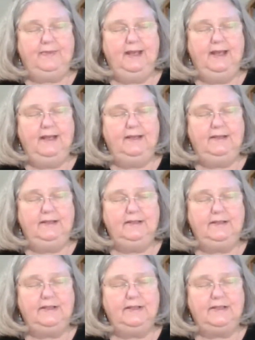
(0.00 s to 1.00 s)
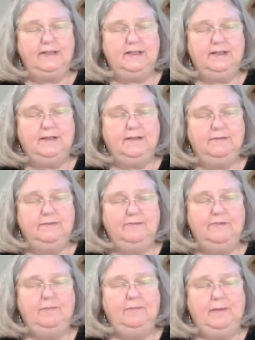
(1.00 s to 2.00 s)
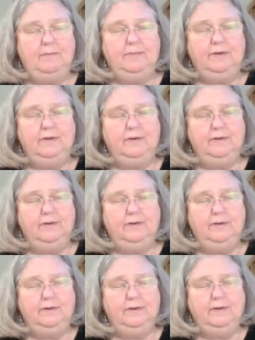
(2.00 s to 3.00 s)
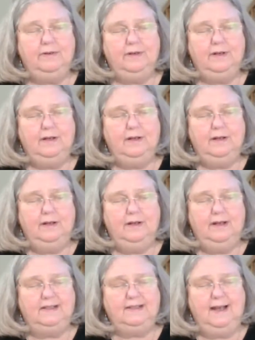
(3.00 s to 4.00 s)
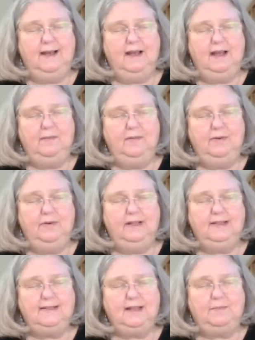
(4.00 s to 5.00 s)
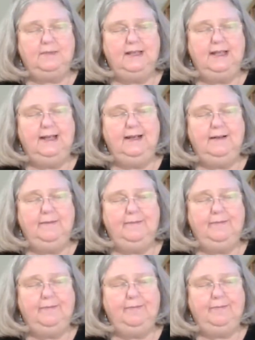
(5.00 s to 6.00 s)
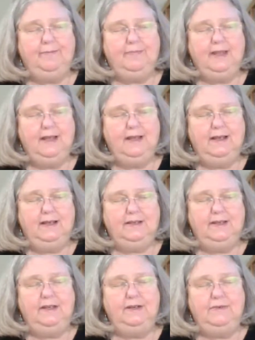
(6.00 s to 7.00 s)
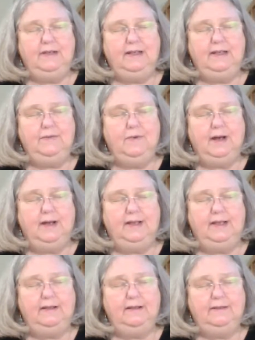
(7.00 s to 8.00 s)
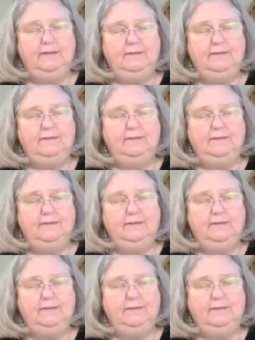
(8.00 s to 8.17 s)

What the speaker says: And just remember a time when something that you really wanted